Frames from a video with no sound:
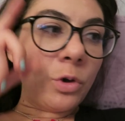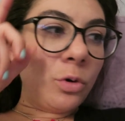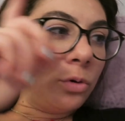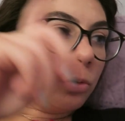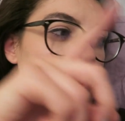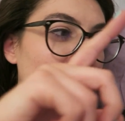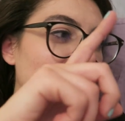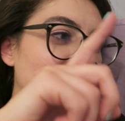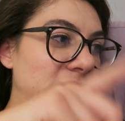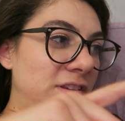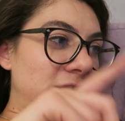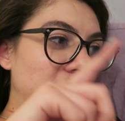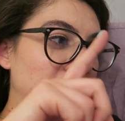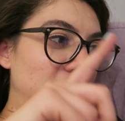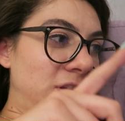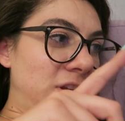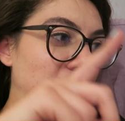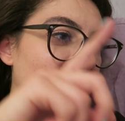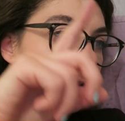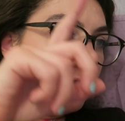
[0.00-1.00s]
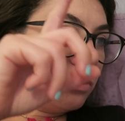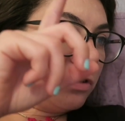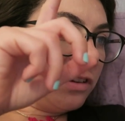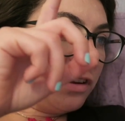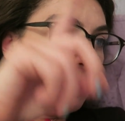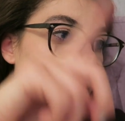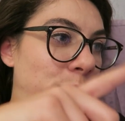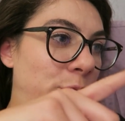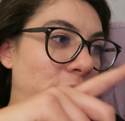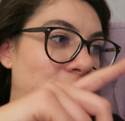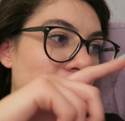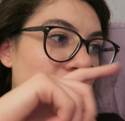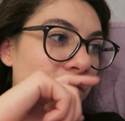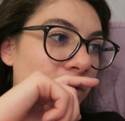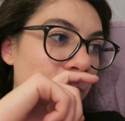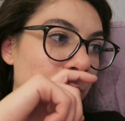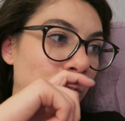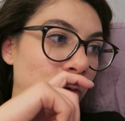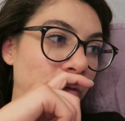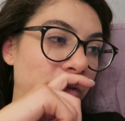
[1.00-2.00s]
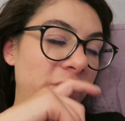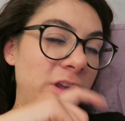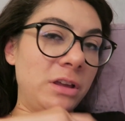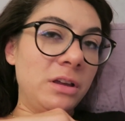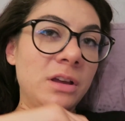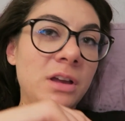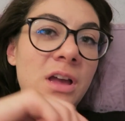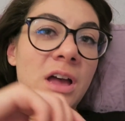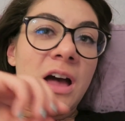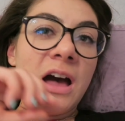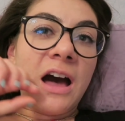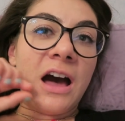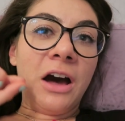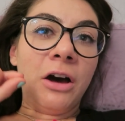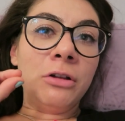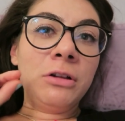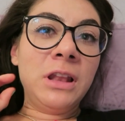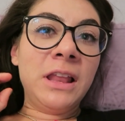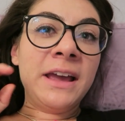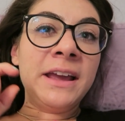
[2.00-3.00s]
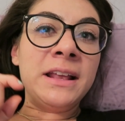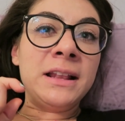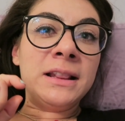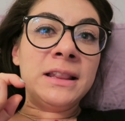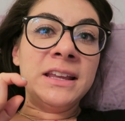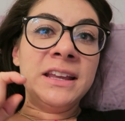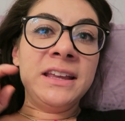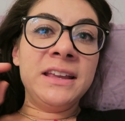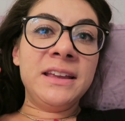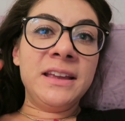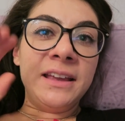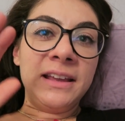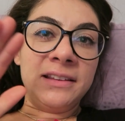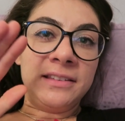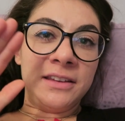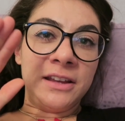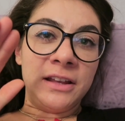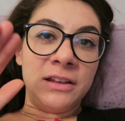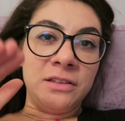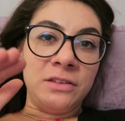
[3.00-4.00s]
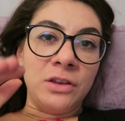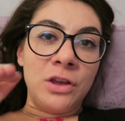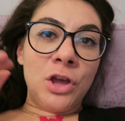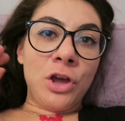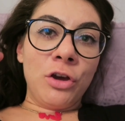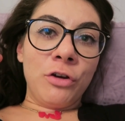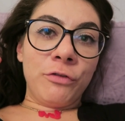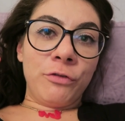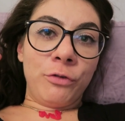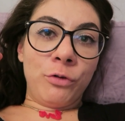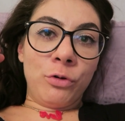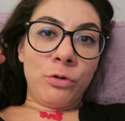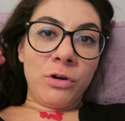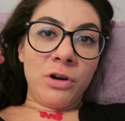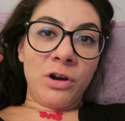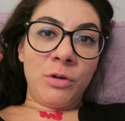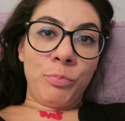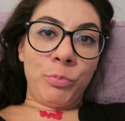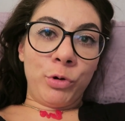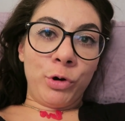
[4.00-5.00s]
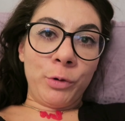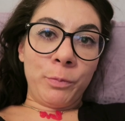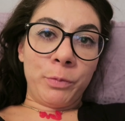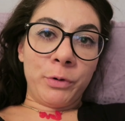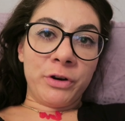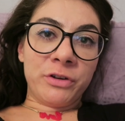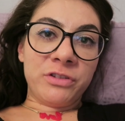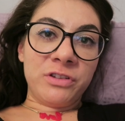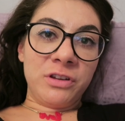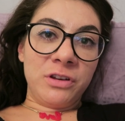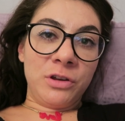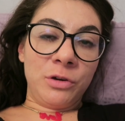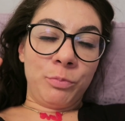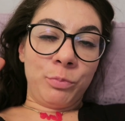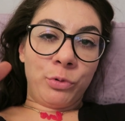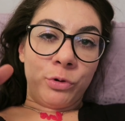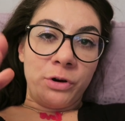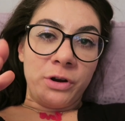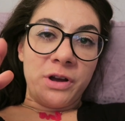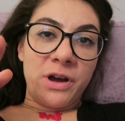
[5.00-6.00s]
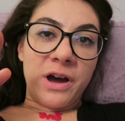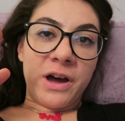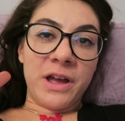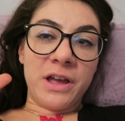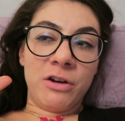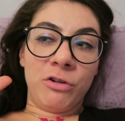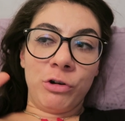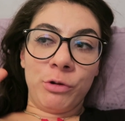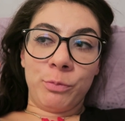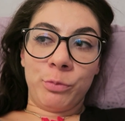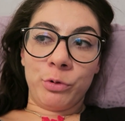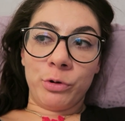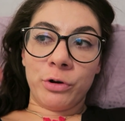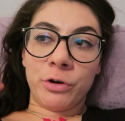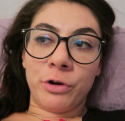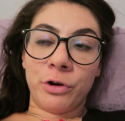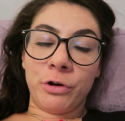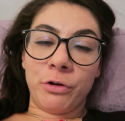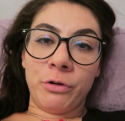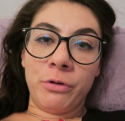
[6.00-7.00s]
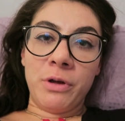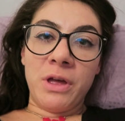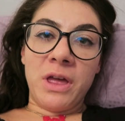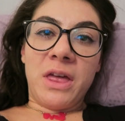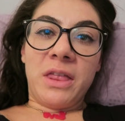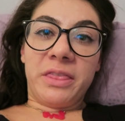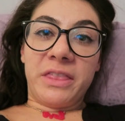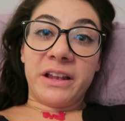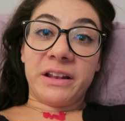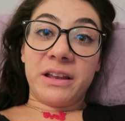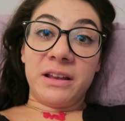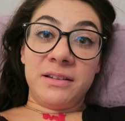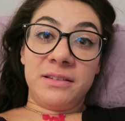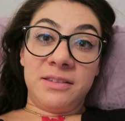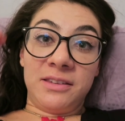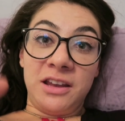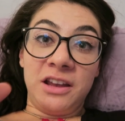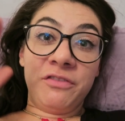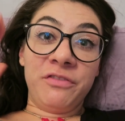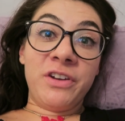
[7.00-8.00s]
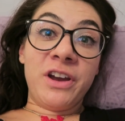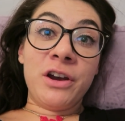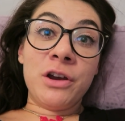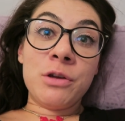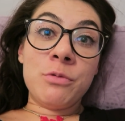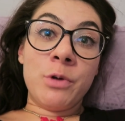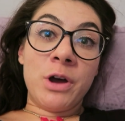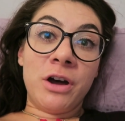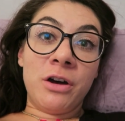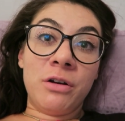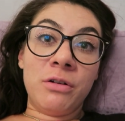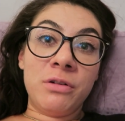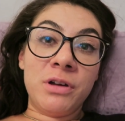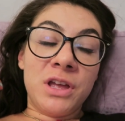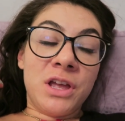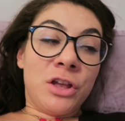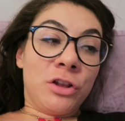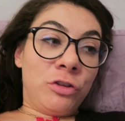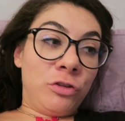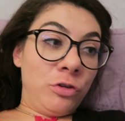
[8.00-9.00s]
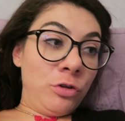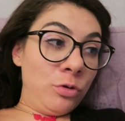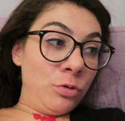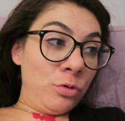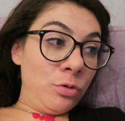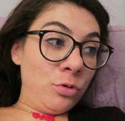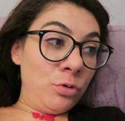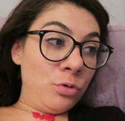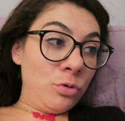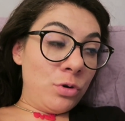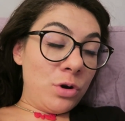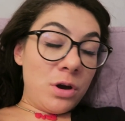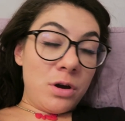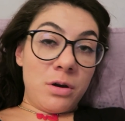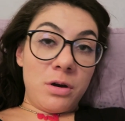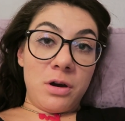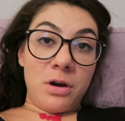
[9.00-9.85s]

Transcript: Oh, this is an interesting part of the movie. How likely is it for a poor person, a poor guy or a poor girl that can sing very well to